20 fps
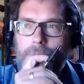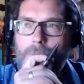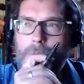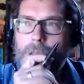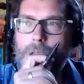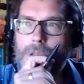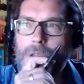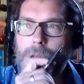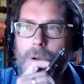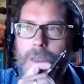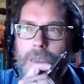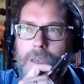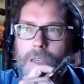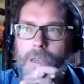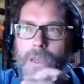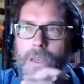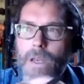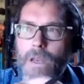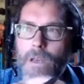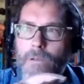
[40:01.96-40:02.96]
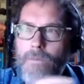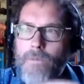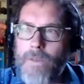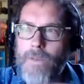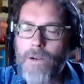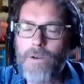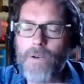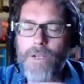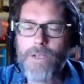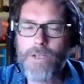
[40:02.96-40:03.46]
So I think
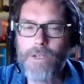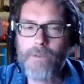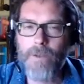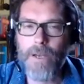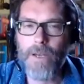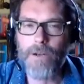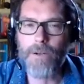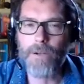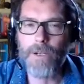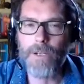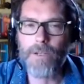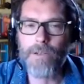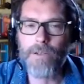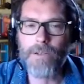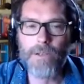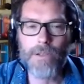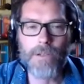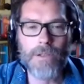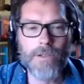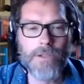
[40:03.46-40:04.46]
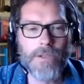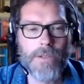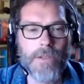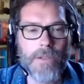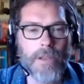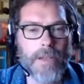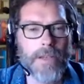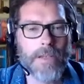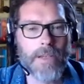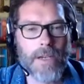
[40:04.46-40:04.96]
veteran to veteran, you know, just
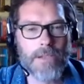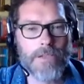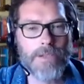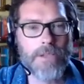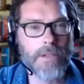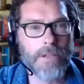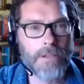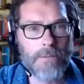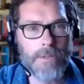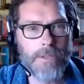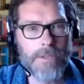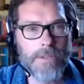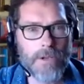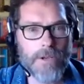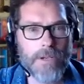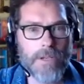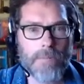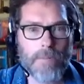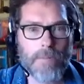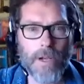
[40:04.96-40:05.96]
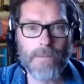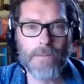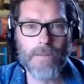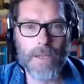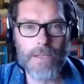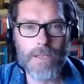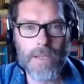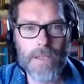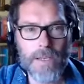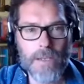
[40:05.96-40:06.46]
like Anjana was talking about, of
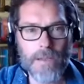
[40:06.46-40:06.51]
like